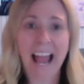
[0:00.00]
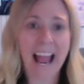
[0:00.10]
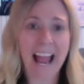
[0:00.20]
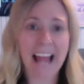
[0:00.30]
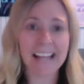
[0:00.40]

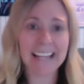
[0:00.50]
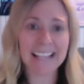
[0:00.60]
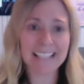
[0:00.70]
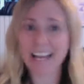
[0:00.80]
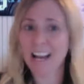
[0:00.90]
and
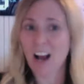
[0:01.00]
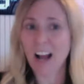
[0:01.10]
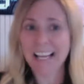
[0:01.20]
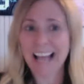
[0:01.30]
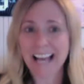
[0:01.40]
thank
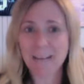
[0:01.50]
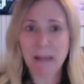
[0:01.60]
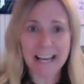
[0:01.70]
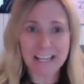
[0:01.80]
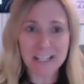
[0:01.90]
God he had a
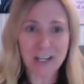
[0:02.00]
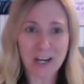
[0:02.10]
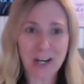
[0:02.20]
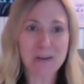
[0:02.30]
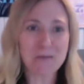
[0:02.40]

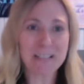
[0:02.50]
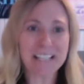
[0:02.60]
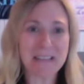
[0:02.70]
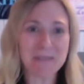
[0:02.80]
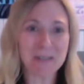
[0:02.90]
manager who was
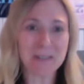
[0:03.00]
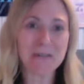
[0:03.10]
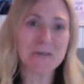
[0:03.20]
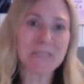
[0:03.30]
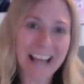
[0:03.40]
able to
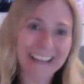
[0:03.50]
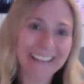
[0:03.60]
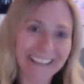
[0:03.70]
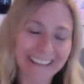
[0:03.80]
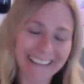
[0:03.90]

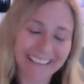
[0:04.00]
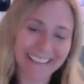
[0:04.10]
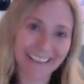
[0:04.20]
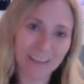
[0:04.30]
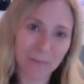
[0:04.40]
take
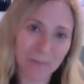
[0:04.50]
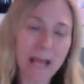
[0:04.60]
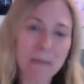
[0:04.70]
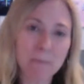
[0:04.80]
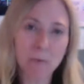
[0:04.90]
the
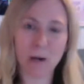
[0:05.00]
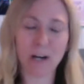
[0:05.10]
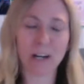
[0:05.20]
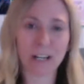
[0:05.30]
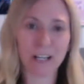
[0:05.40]

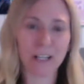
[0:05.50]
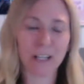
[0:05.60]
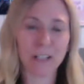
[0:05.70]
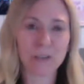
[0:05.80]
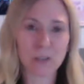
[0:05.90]
paperwork
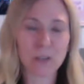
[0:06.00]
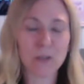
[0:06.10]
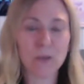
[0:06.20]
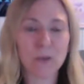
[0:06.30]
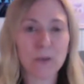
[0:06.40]

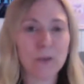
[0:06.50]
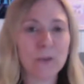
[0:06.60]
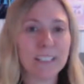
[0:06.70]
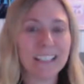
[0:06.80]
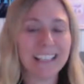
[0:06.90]
to
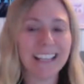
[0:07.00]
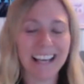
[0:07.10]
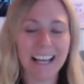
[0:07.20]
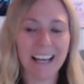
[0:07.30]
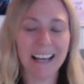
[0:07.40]

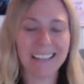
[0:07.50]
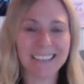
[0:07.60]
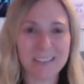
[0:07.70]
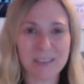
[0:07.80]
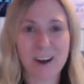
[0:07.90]

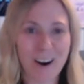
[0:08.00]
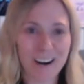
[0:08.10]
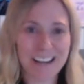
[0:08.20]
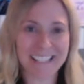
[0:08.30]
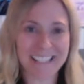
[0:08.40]
the
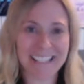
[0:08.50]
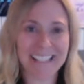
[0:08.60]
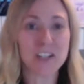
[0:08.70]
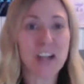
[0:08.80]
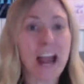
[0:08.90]
artist
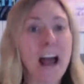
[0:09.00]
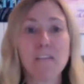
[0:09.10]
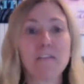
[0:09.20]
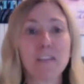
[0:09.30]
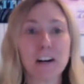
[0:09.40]
in
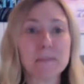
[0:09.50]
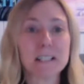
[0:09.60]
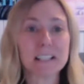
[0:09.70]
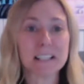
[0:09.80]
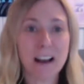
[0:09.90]
jail for him
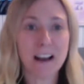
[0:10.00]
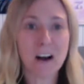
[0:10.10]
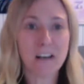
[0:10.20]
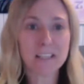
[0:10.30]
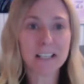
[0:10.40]
to sign
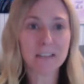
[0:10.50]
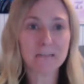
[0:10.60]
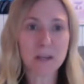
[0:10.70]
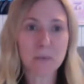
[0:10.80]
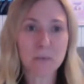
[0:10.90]
off to give
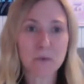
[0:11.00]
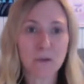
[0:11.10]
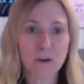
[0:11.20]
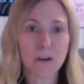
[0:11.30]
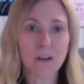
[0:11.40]
the
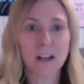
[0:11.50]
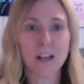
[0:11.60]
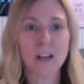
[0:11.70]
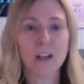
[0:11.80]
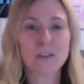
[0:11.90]
approval.
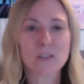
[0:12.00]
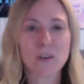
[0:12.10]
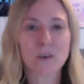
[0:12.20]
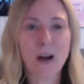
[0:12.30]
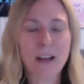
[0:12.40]

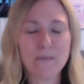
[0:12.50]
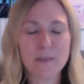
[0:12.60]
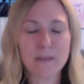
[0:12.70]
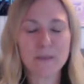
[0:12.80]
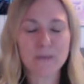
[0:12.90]
So I've
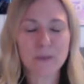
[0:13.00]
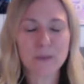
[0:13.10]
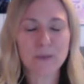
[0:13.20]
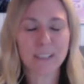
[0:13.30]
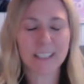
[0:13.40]
been
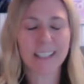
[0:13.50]
through